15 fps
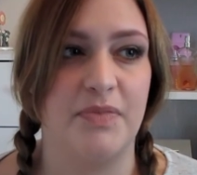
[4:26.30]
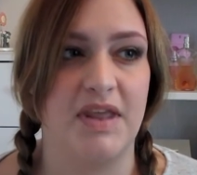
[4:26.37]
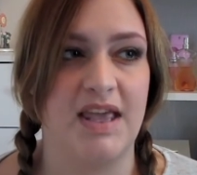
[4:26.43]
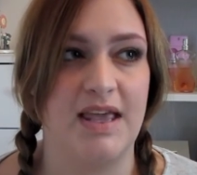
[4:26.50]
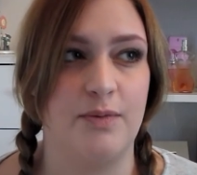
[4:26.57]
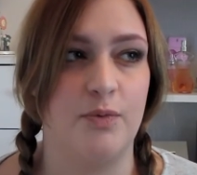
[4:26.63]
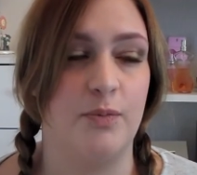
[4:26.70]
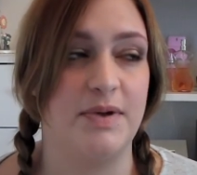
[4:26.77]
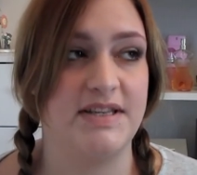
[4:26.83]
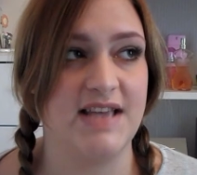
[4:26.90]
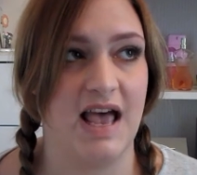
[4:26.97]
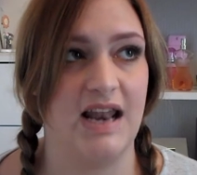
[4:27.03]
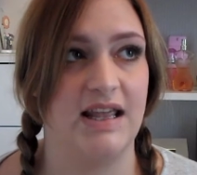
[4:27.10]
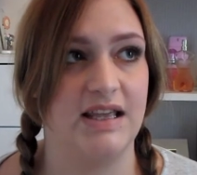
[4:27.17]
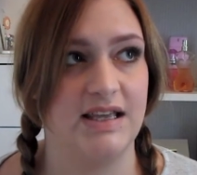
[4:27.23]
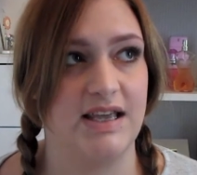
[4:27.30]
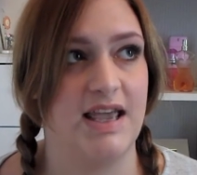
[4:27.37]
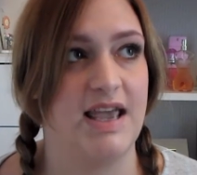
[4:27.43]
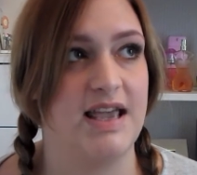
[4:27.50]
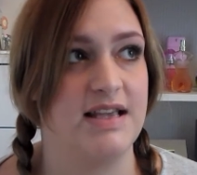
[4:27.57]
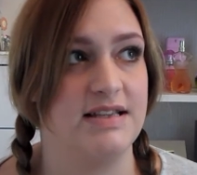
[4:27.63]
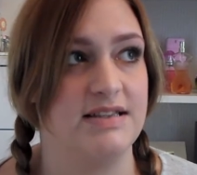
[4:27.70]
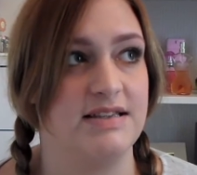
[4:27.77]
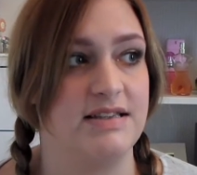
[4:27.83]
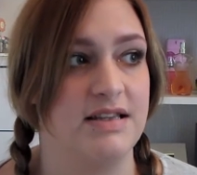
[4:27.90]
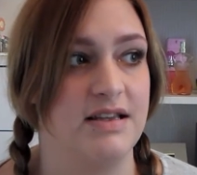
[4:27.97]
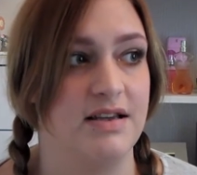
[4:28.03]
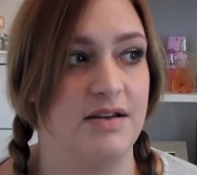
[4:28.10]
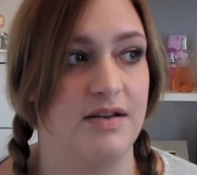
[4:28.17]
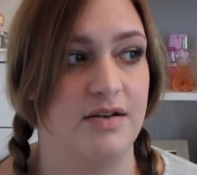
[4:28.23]
he will be telling his
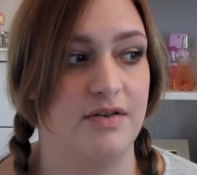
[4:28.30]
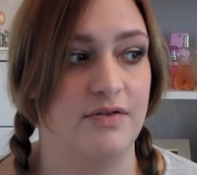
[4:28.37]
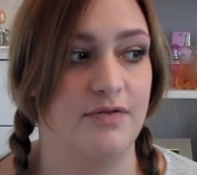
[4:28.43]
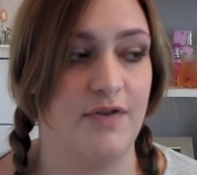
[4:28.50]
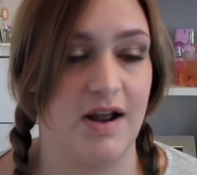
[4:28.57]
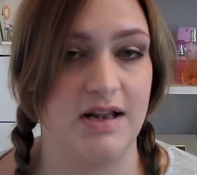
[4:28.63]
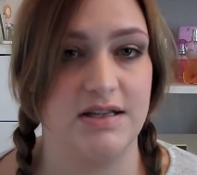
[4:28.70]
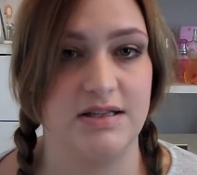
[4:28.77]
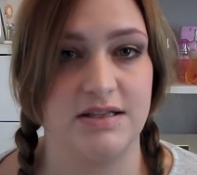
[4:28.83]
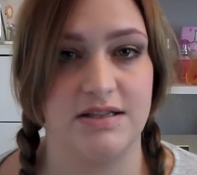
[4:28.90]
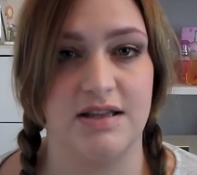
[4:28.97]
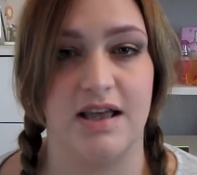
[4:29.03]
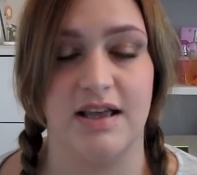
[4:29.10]
friends,